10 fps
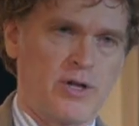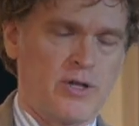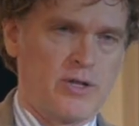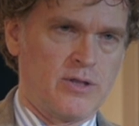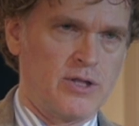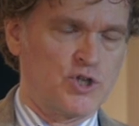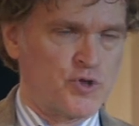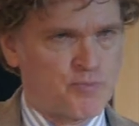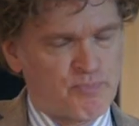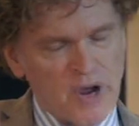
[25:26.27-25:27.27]
Mm-hmm. The
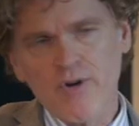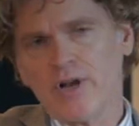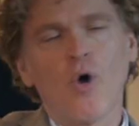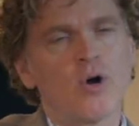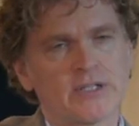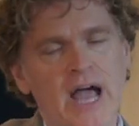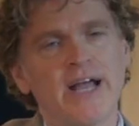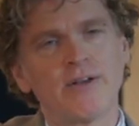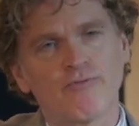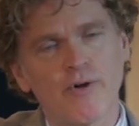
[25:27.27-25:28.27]
Spirit Lord
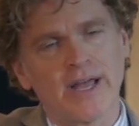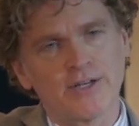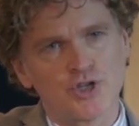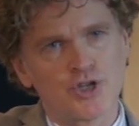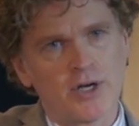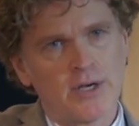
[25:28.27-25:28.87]
kind of rich.